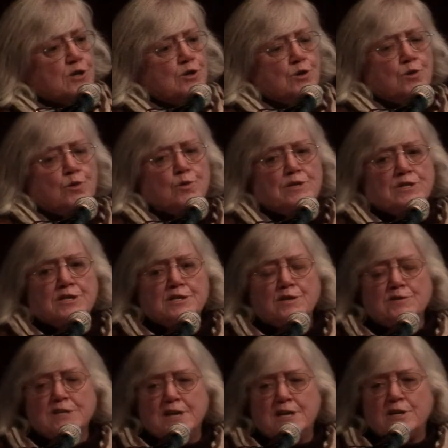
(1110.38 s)
who was
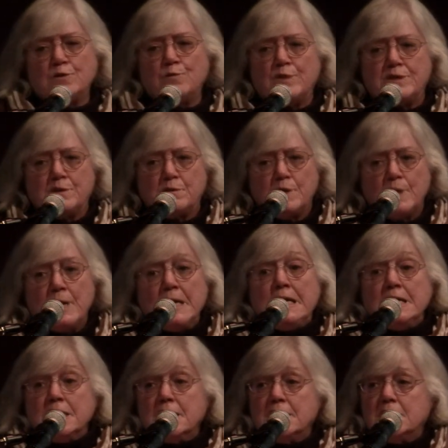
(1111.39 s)
associated with the
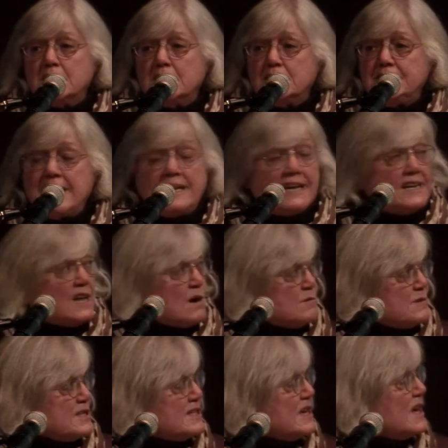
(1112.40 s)
uh, Dalai
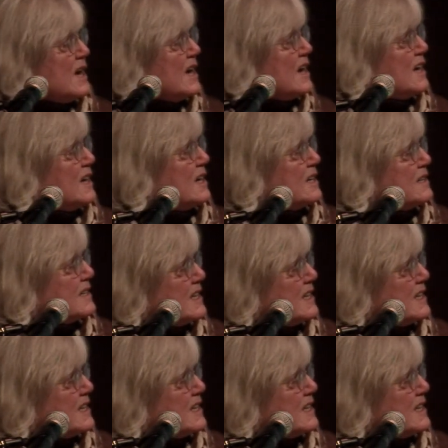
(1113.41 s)
Lama's uh,